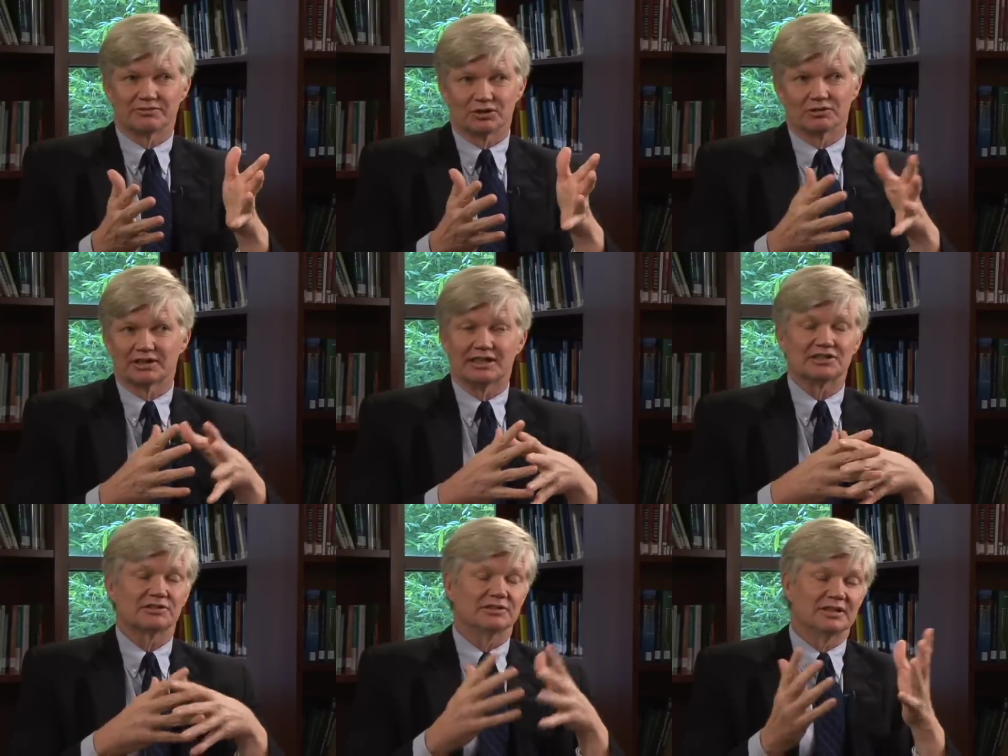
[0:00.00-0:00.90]
of colon
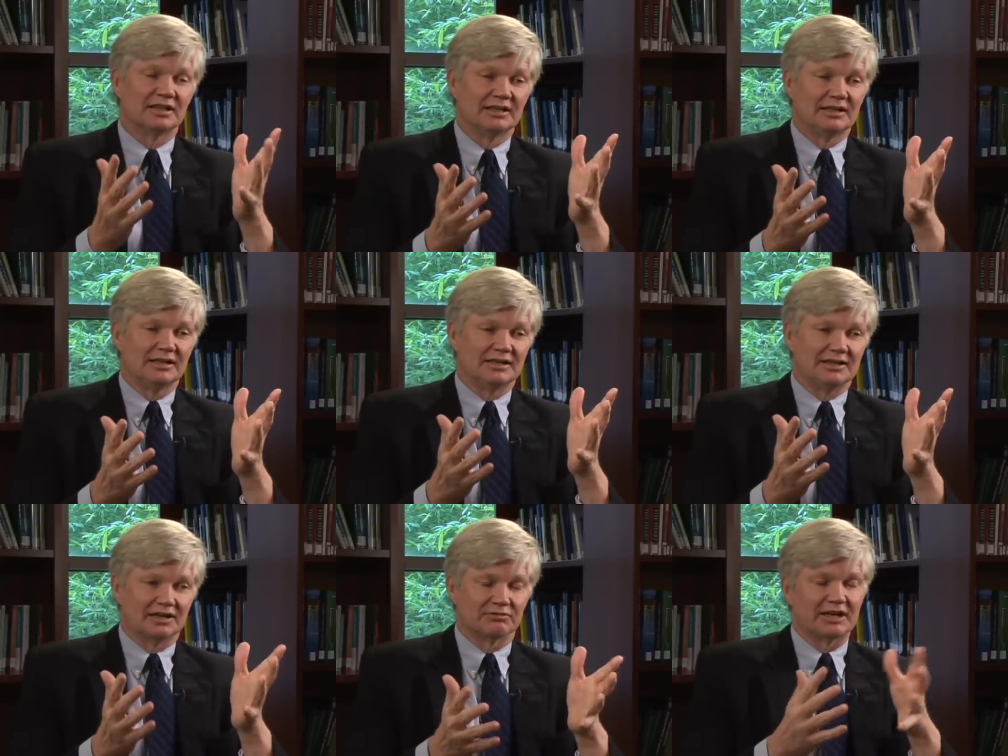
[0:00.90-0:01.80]
cancer, and, and
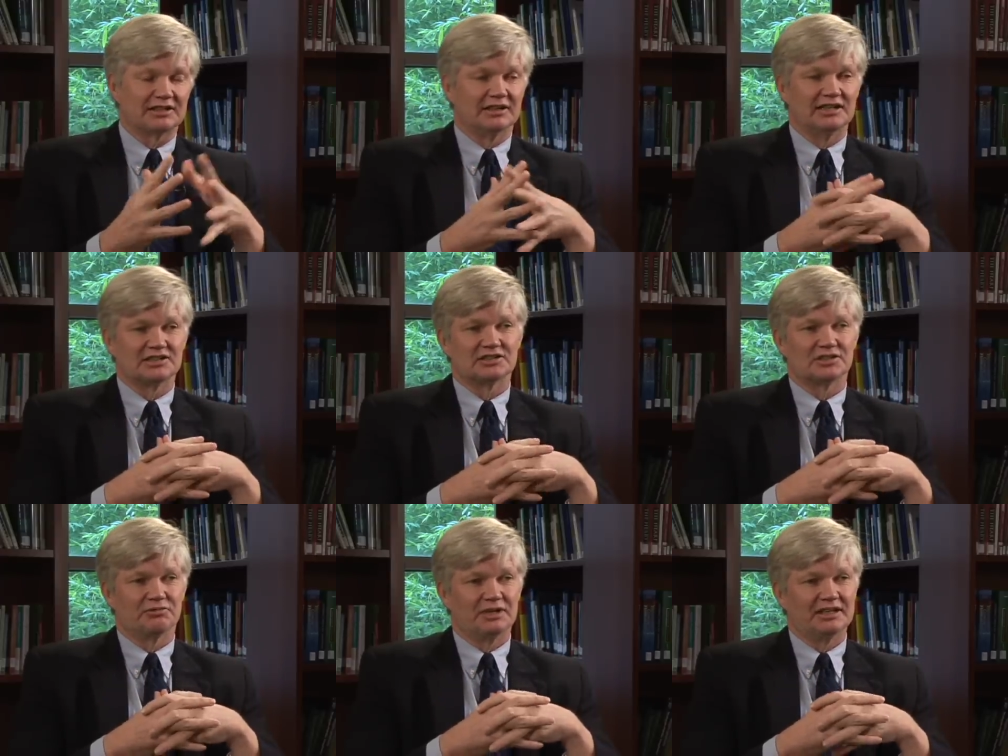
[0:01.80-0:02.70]
how to recognize it
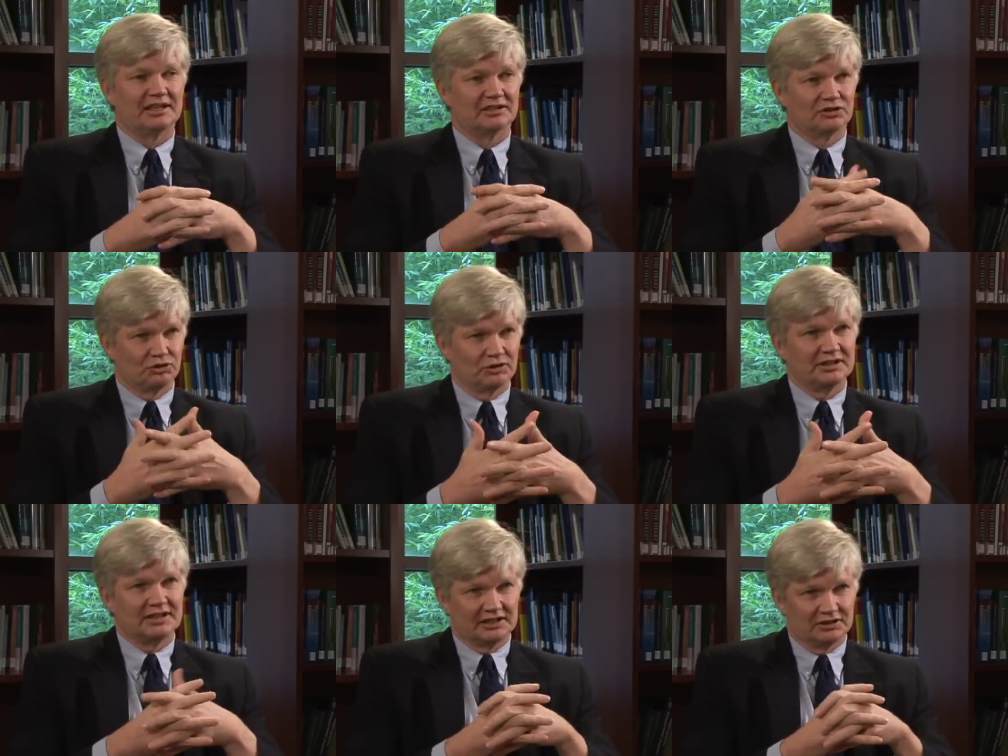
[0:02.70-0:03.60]
so we can get an early
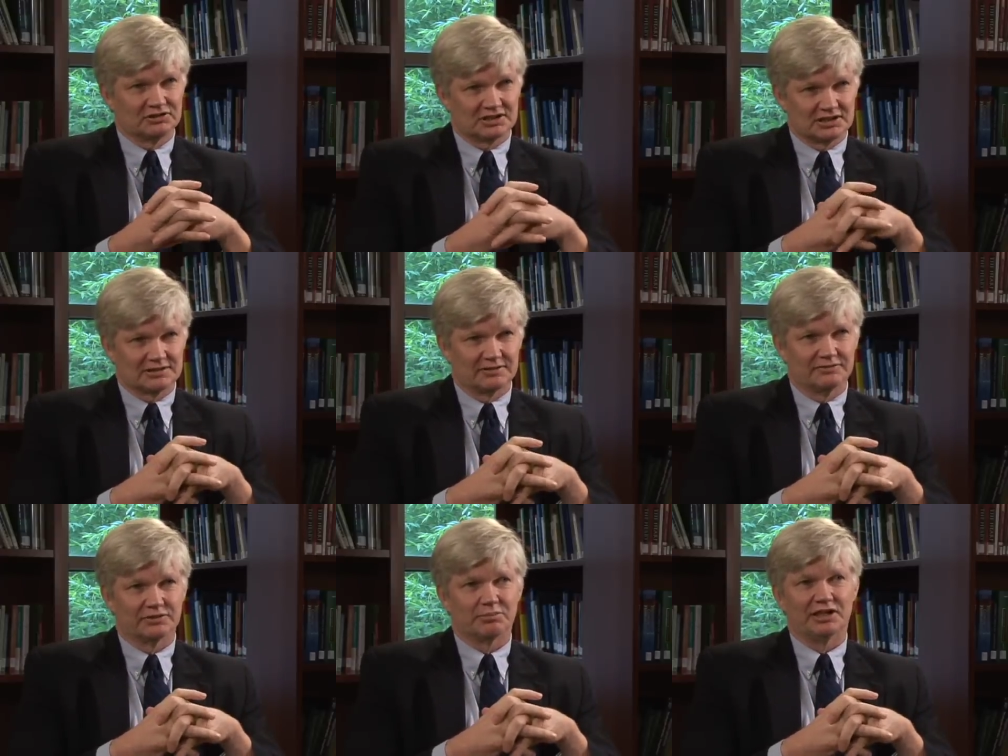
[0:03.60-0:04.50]
diagnosis
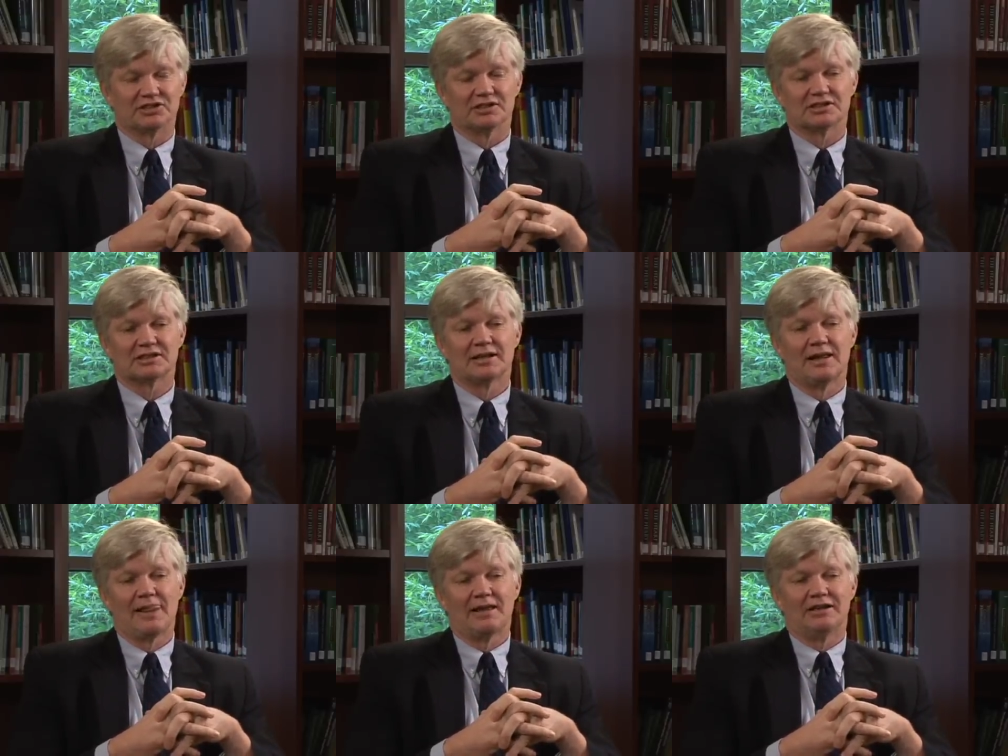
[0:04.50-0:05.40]
for patients.
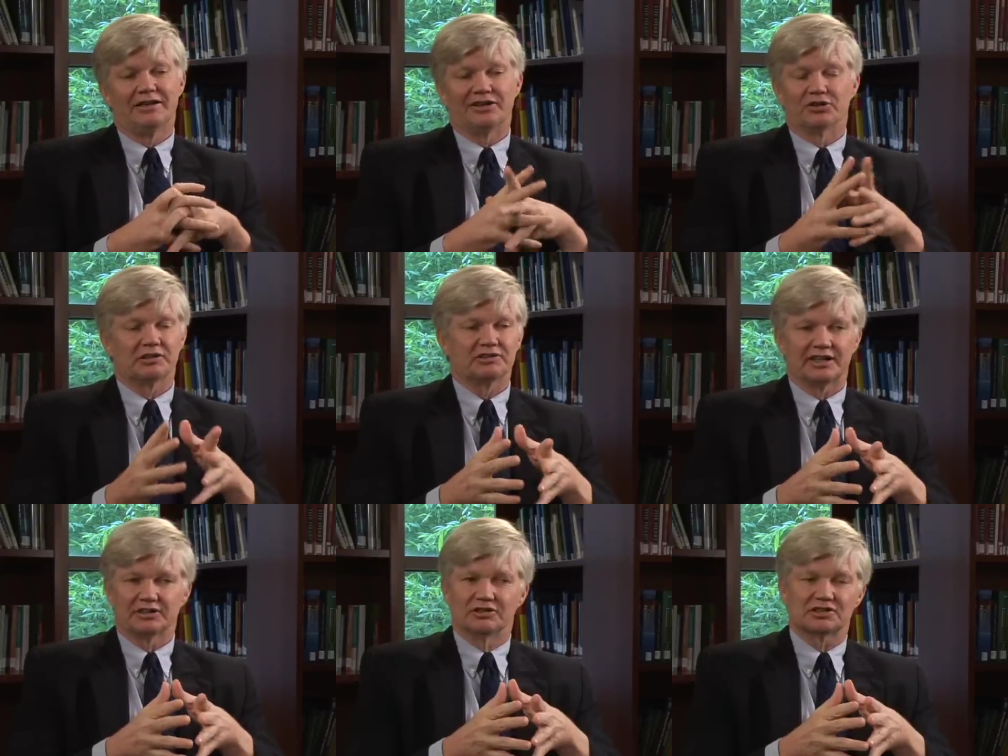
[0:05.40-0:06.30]
An earlier
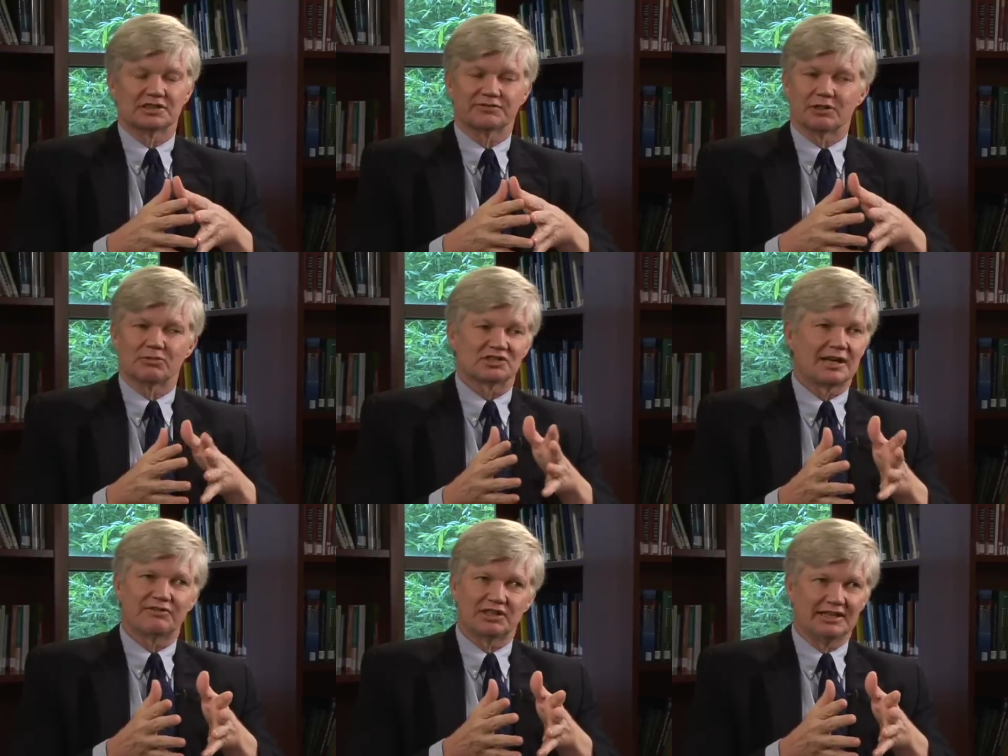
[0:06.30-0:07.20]
diagnosis for almost
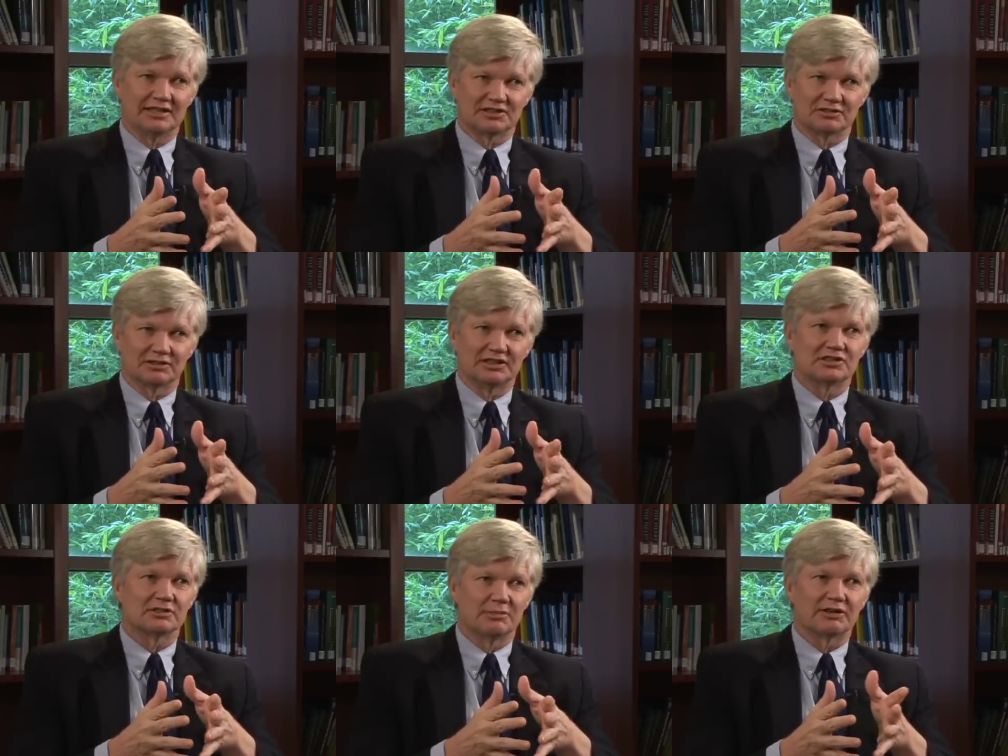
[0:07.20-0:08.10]
every cancer
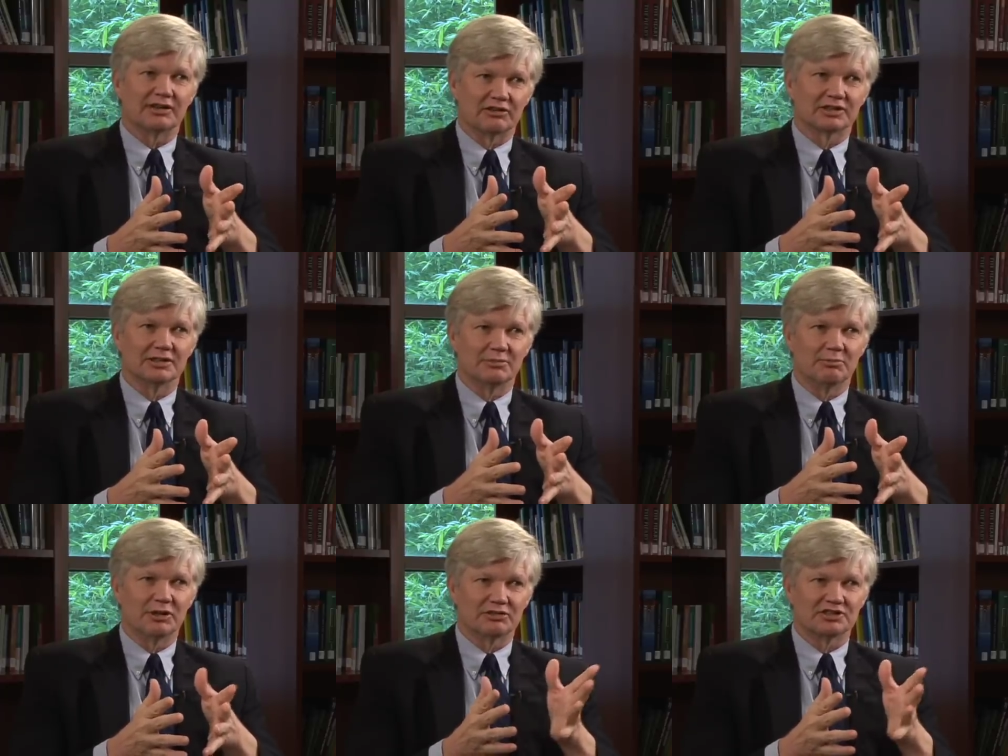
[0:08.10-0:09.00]
leads to a better outcome
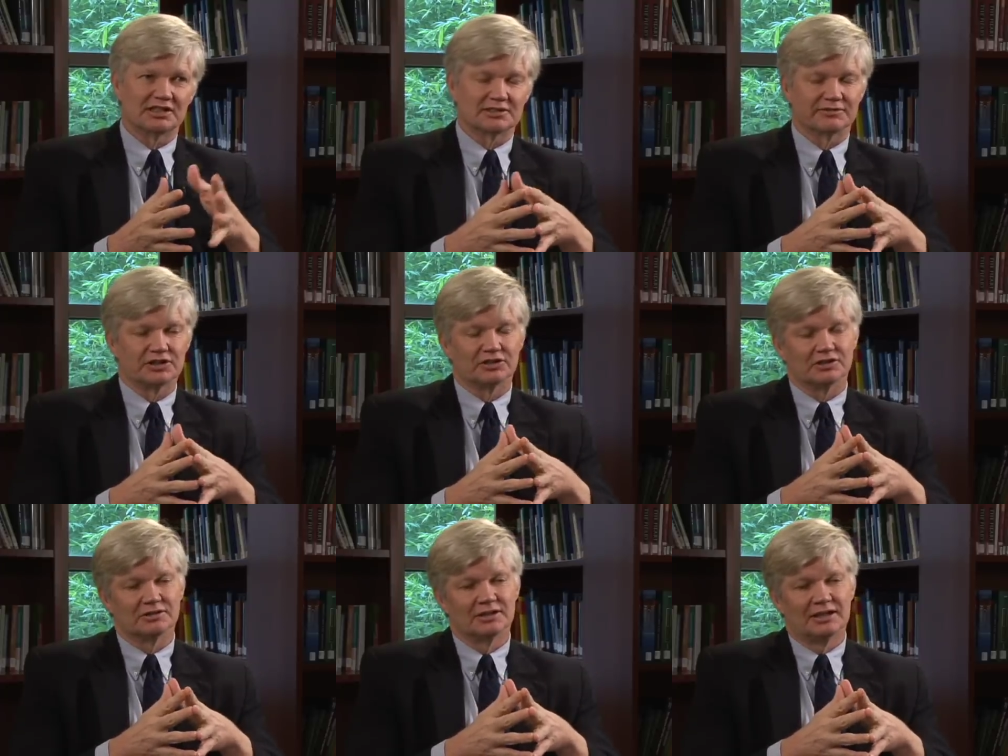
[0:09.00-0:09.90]
and better chance of cure.